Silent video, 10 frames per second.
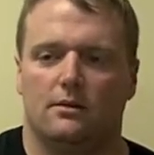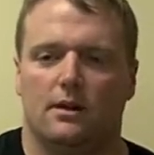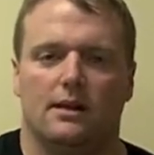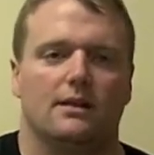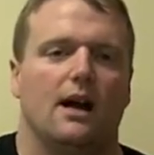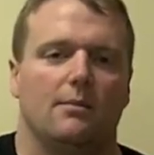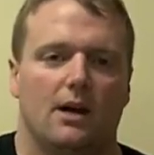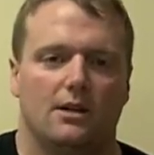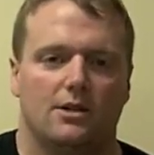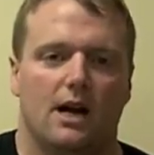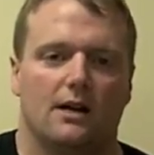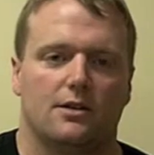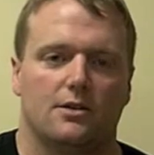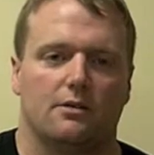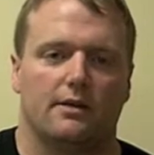of the top-notch
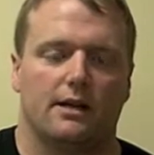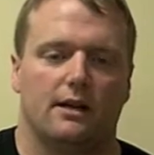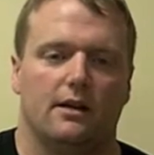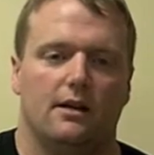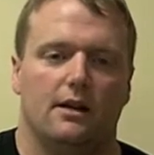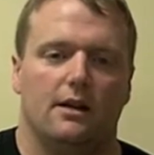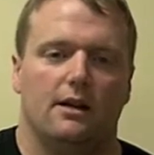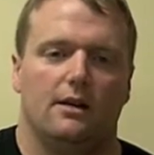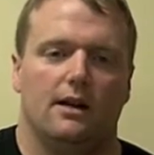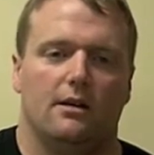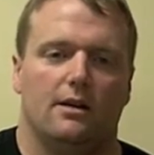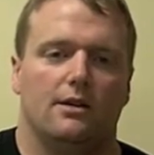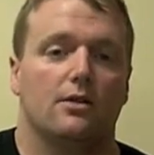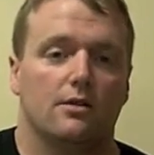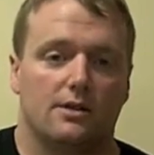doctors over there that are in
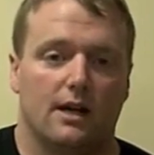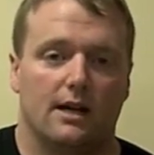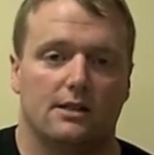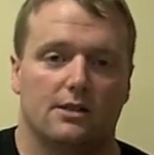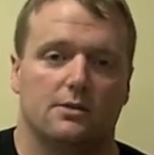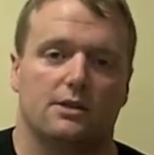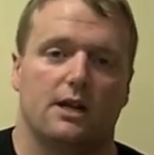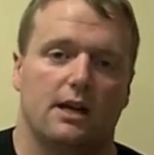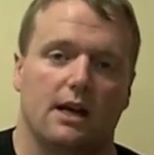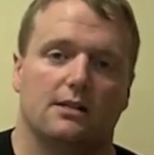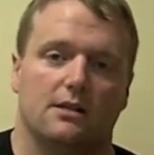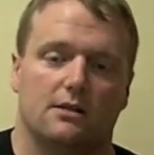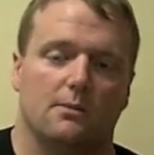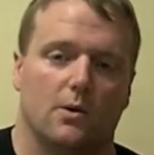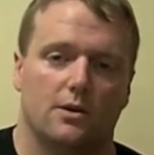neurosciences would say, yes, it's
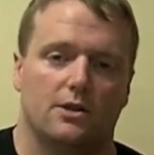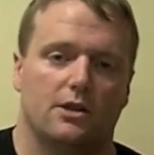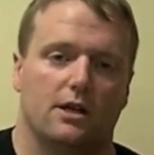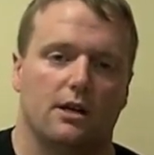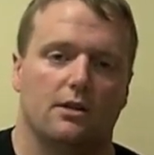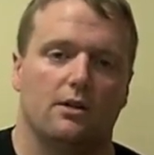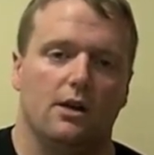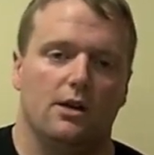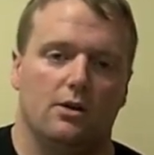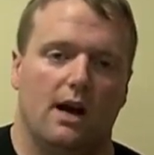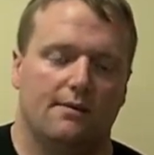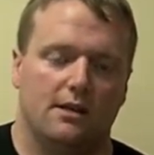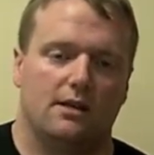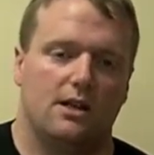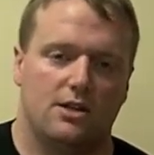a motor skill. You have
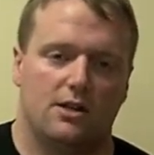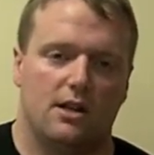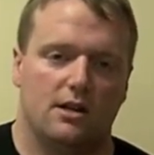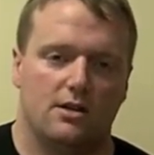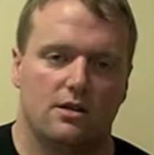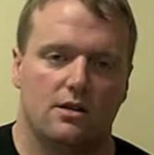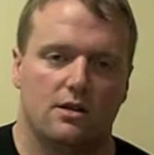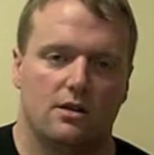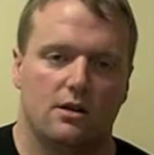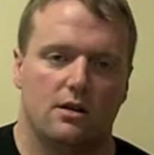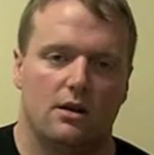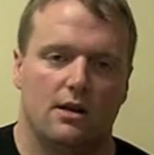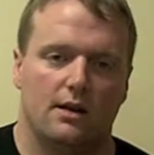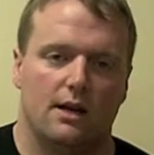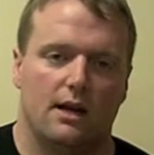to teach this,
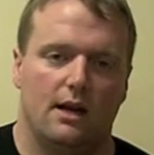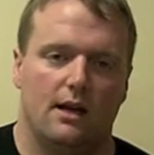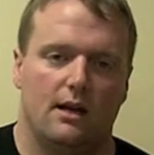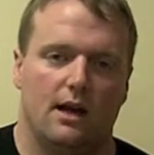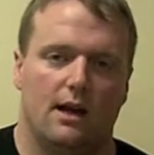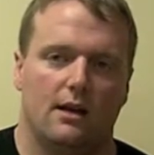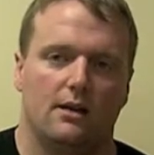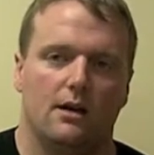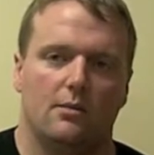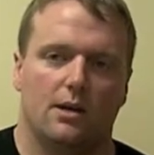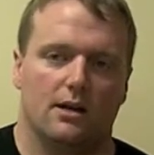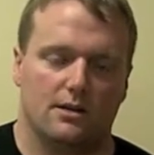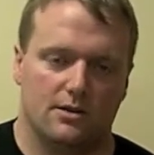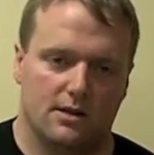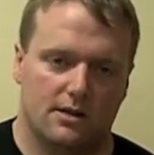and because
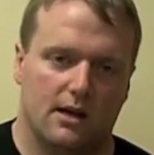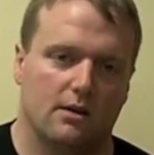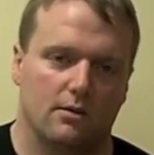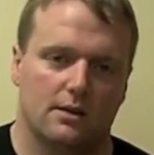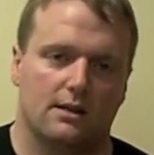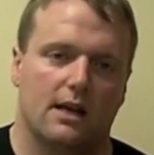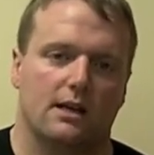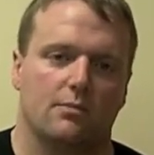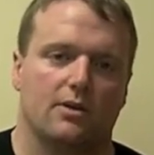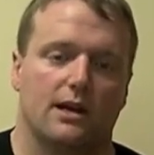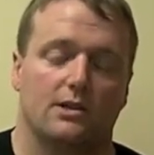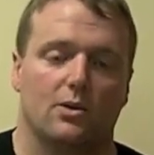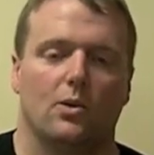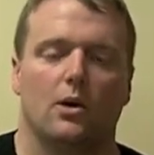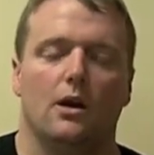there's a signal that's taking place,
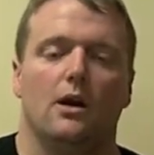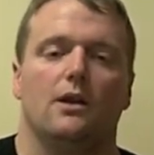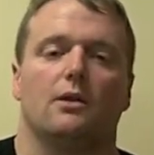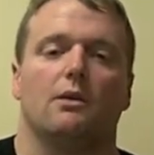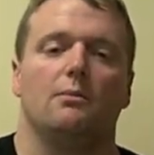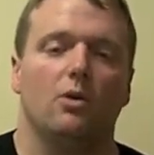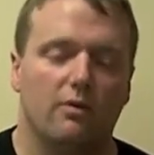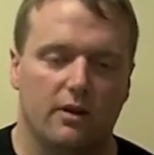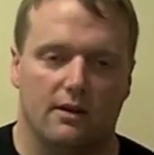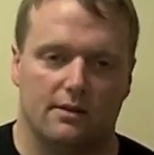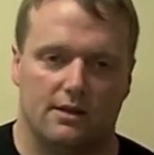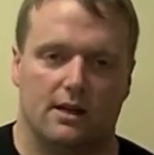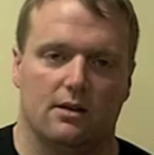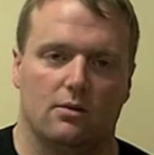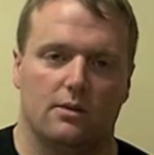or the removal of a
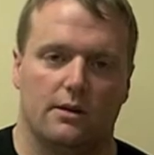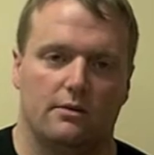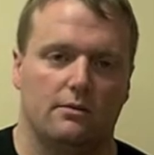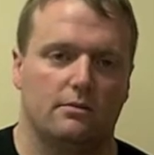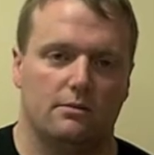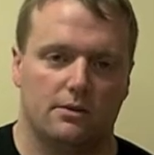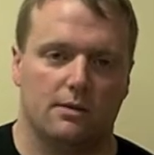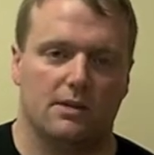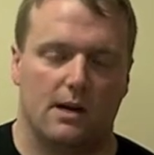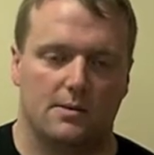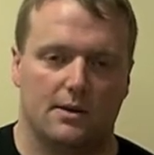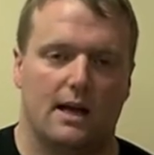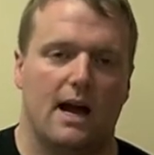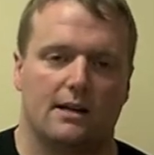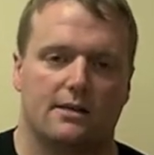signal when you sometimes
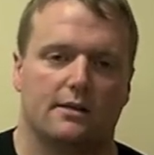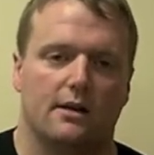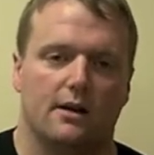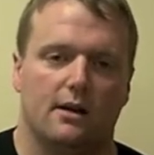relax